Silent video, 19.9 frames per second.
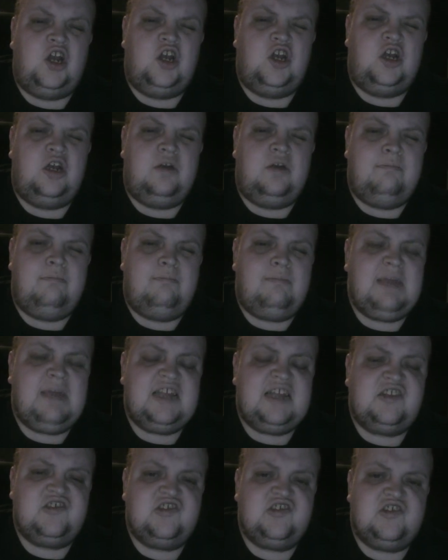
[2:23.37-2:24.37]

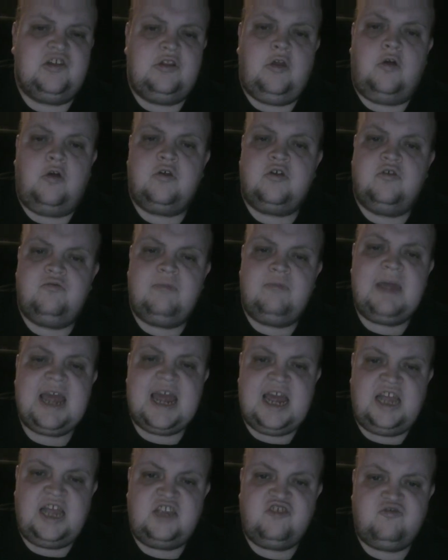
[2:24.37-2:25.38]
mid to longer
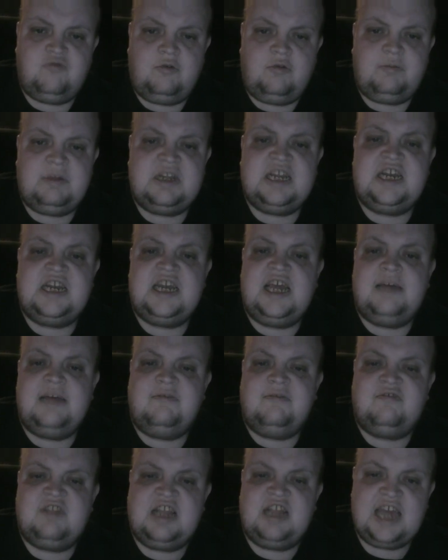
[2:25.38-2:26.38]
range will be the name
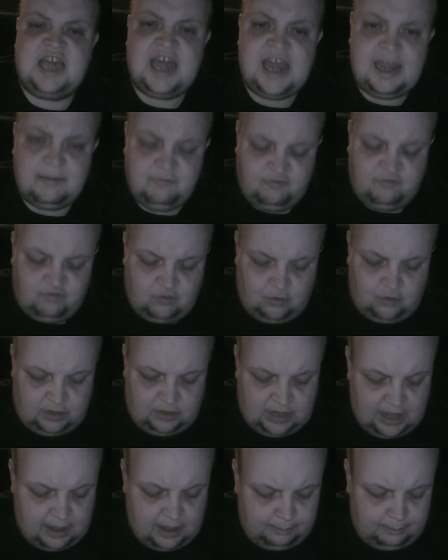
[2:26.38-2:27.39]
of the game for
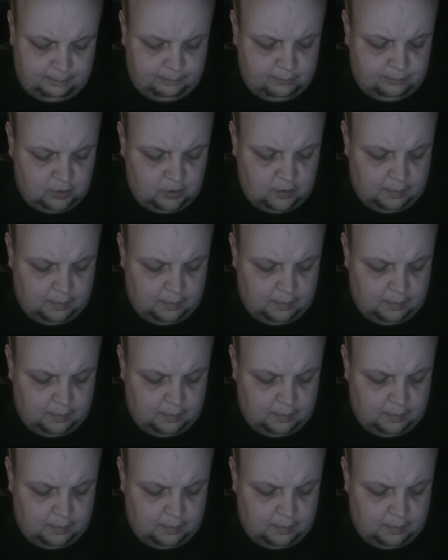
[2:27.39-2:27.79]
you, but